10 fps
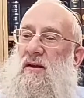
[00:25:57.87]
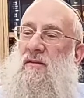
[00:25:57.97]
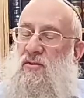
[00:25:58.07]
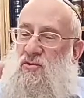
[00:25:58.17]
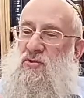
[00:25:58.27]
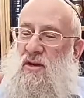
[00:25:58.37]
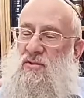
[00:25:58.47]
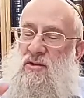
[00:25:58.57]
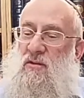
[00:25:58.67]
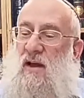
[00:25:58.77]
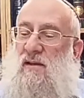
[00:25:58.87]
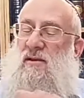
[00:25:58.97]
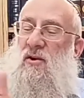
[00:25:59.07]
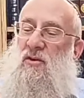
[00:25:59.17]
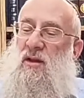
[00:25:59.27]
The Jews in Eretz Yisrael, that's the
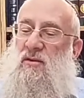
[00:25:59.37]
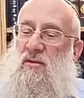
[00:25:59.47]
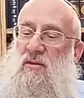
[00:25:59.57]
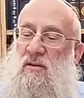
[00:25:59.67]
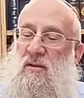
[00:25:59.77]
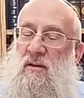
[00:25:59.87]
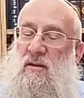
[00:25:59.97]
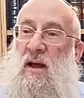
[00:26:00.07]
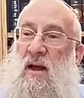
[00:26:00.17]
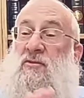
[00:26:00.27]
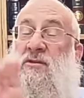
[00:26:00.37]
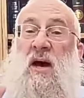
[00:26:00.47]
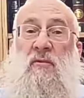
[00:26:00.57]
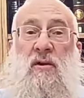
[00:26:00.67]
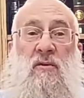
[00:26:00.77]
whole nation.
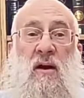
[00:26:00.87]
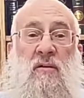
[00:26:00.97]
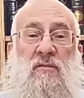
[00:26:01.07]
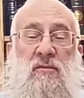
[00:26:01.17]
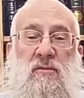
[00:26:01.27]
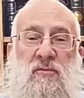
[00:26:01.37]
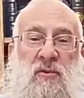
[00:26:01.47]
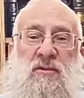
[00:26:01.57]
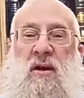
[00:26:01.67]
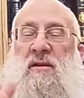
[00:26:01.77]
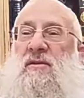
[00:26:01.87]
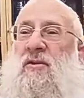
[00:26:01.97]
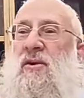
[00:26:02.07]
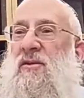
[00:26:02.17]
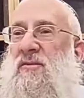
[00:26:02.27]
Outside, what do you have? What did Yechezkel call